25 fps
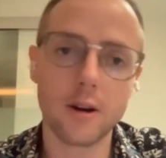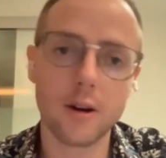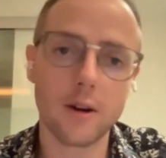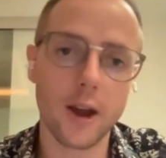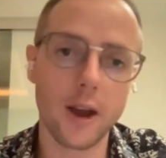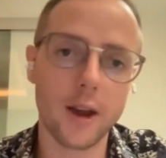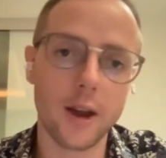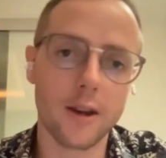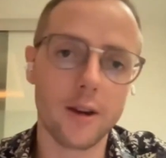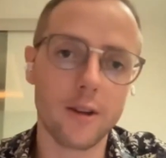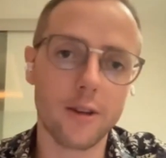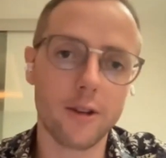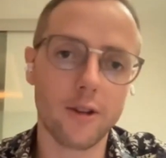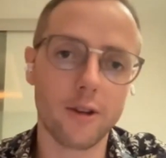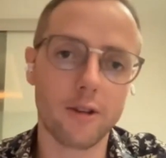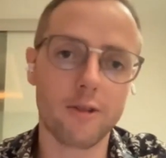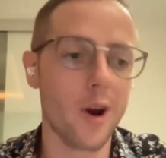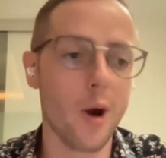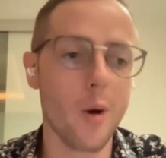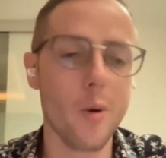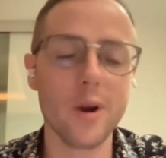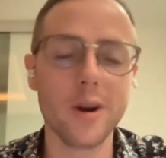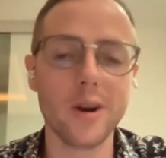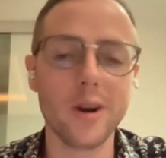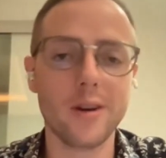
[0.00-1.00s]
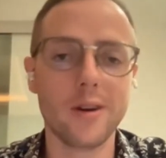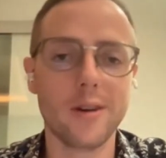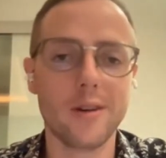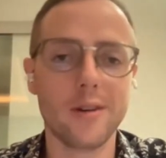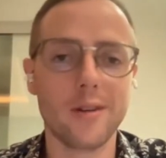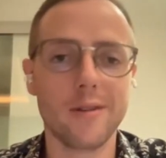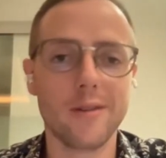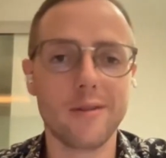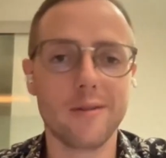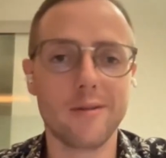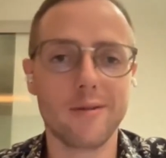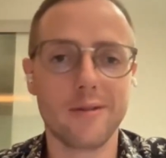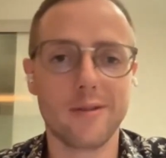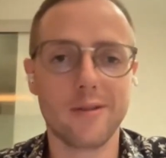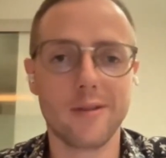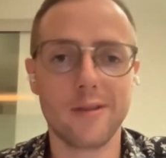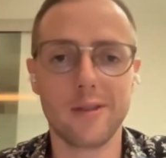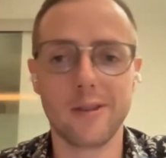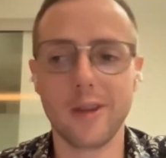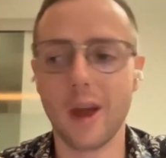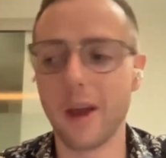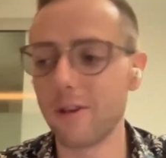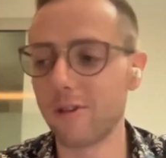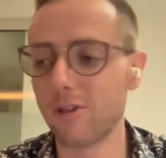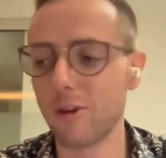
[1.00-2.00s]
Like, there's no one
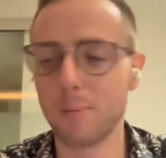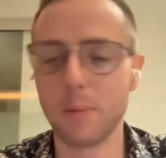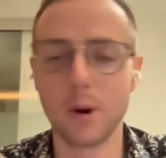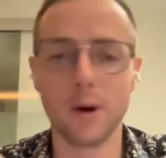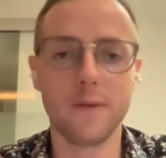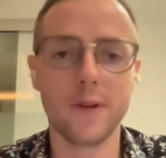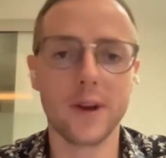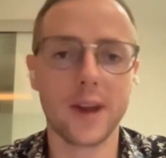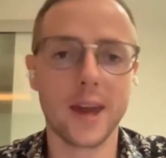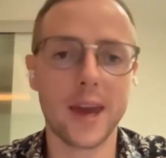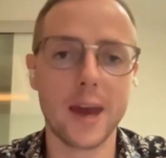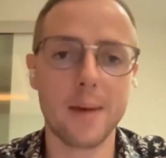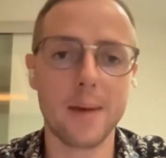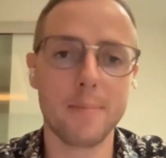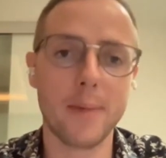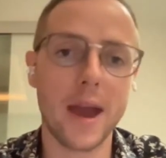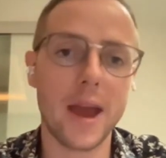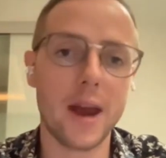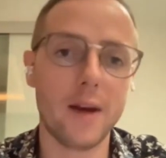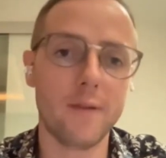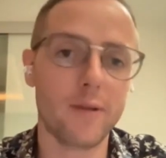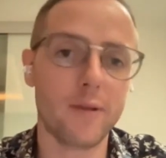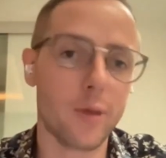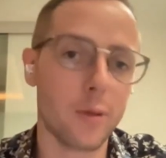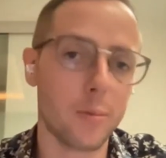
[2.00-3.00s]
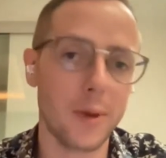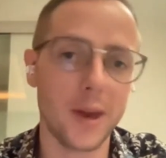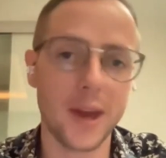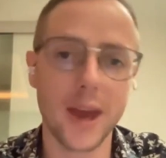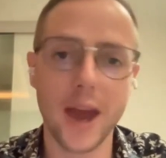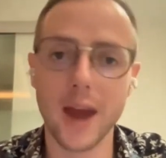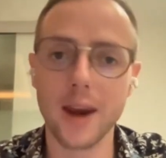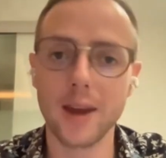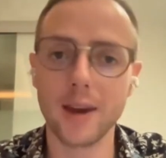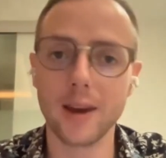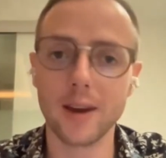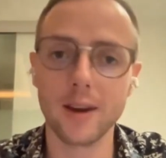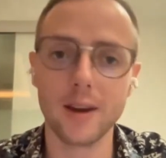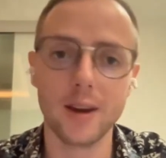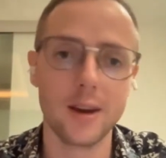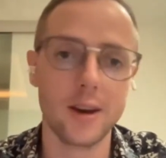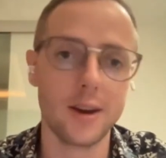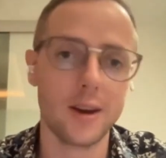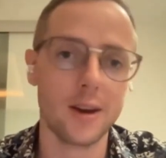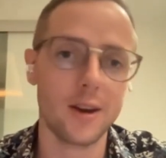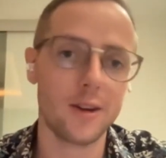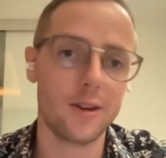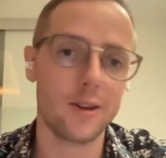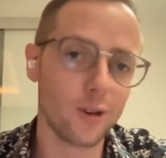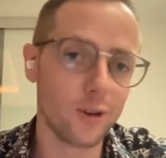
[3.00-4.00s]
does the perfect campaign from the beginning,
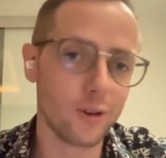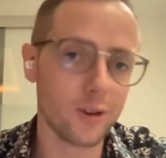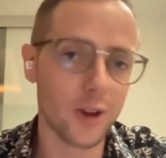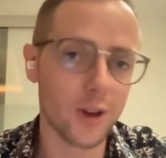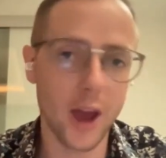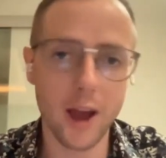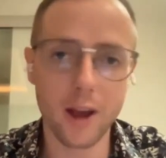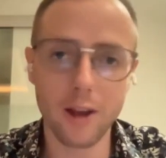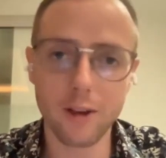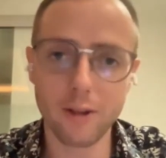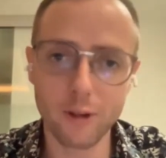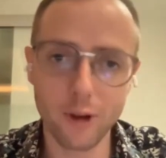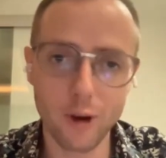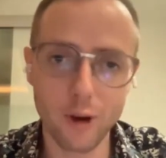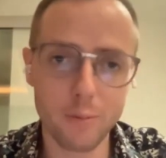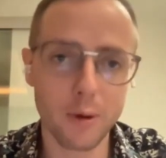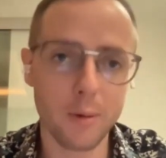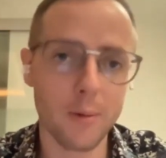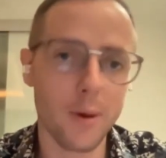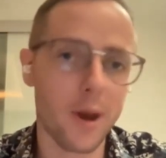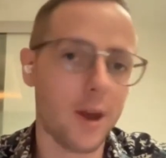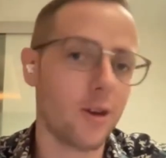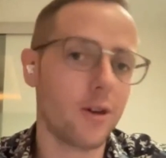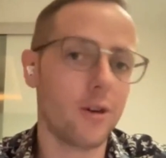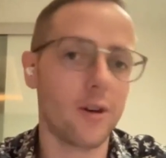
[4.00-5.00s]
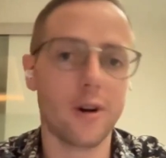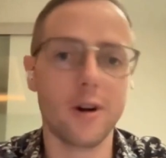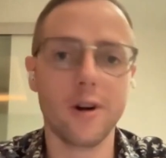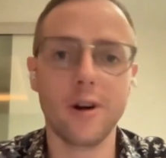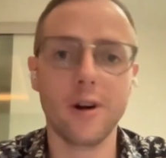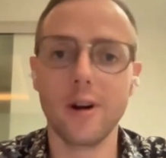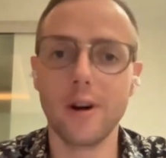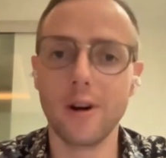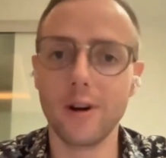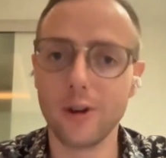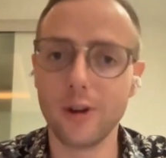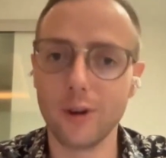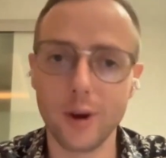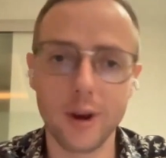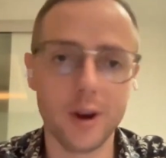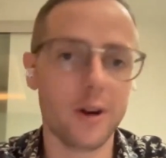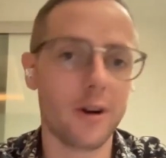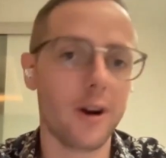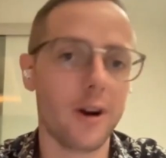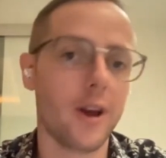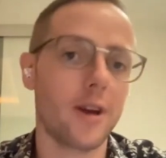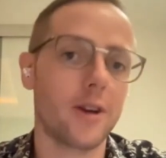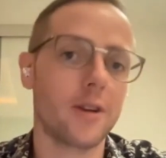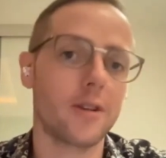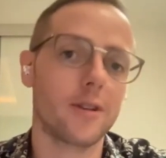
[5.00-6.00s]
but you test, you implement, you learn, you
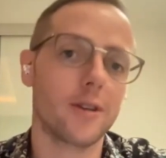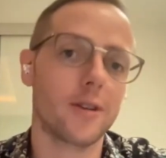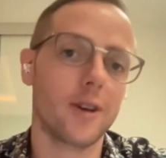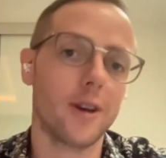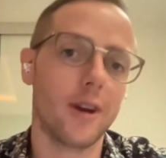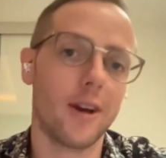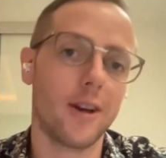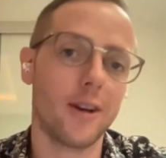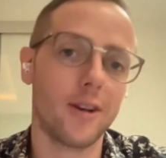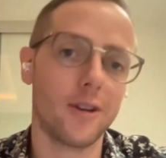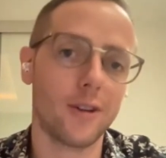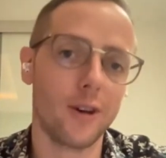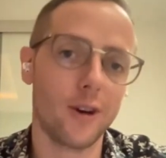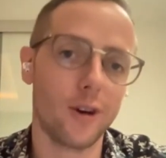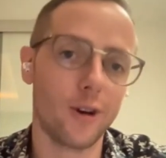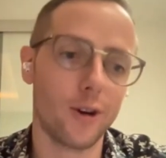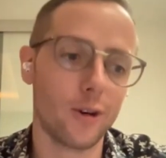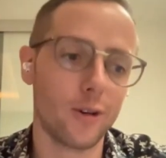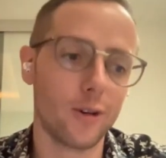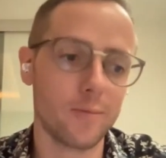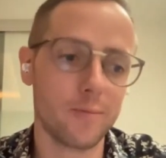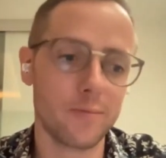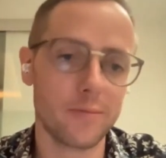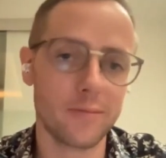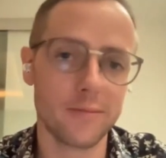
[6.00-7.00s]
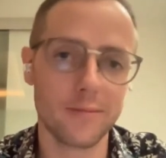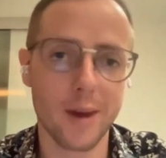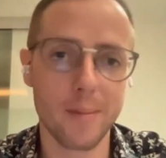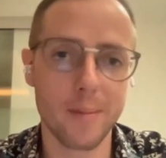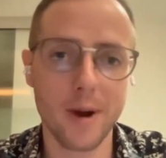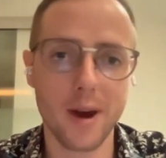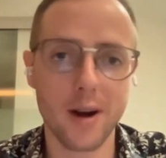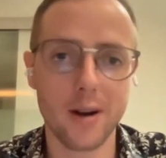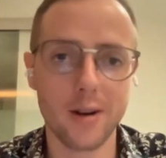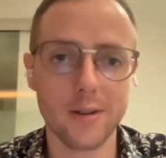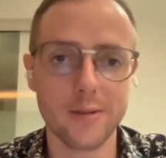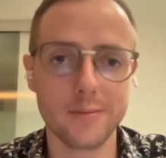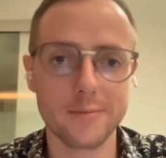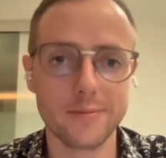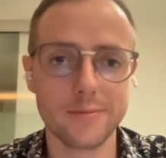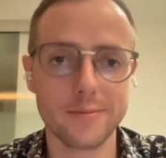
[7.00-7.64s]
iterate, and you get better.